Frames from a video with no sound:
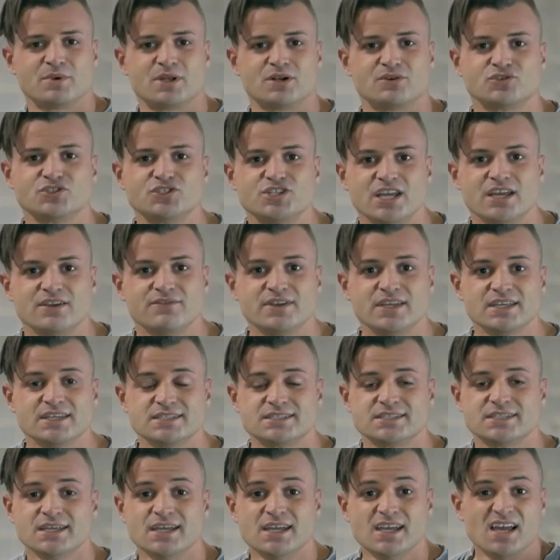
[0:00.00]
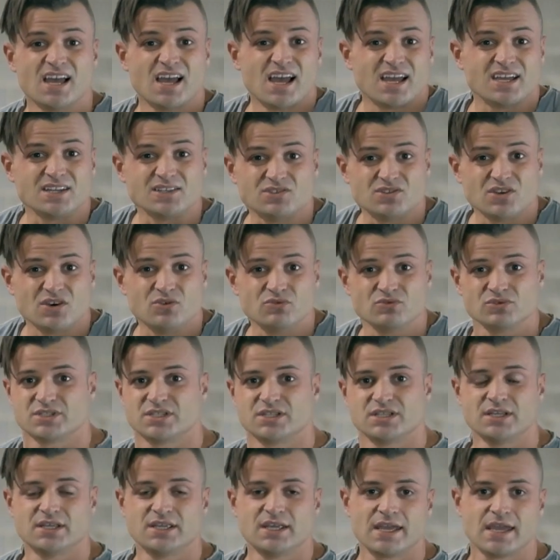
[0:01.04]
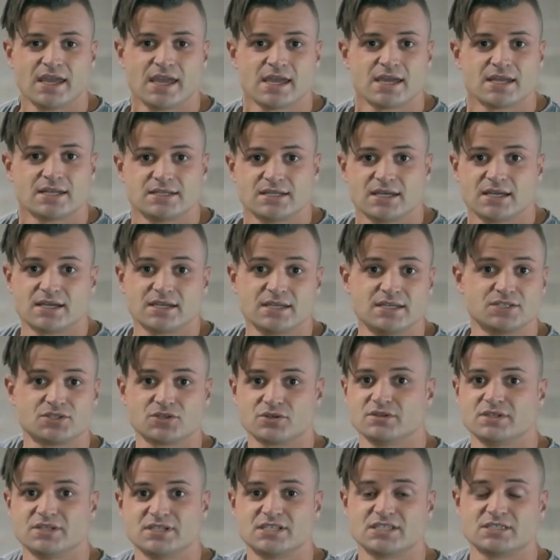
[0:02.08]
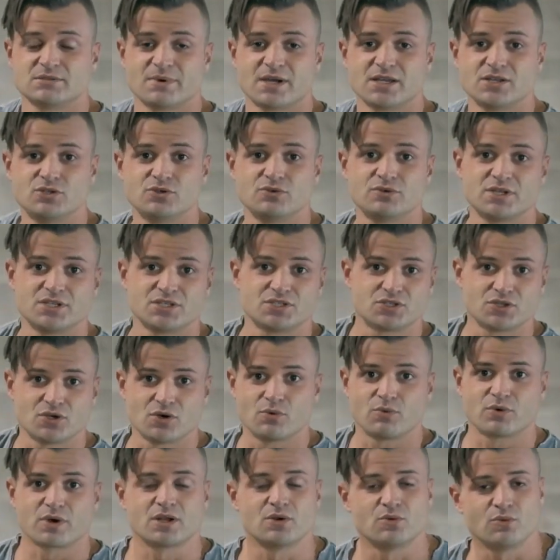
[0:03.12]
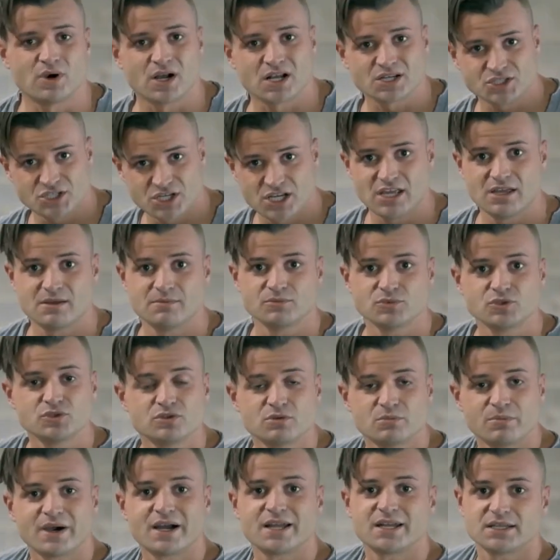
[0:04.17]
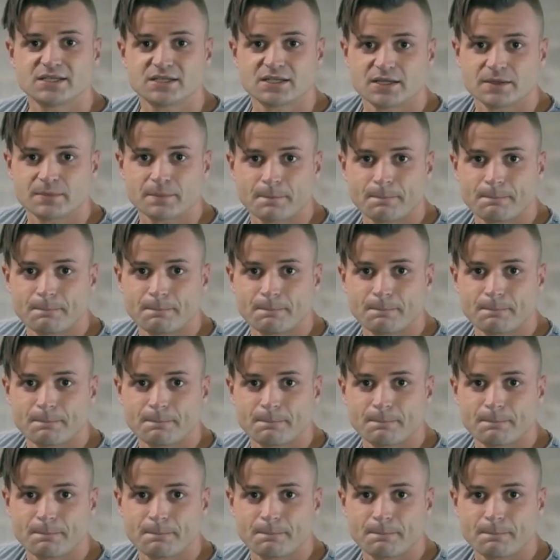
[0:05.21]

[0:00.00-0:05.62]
shavings. I don't. And he certainly doesn't mind doing it, so we're going to watch him do the body cut.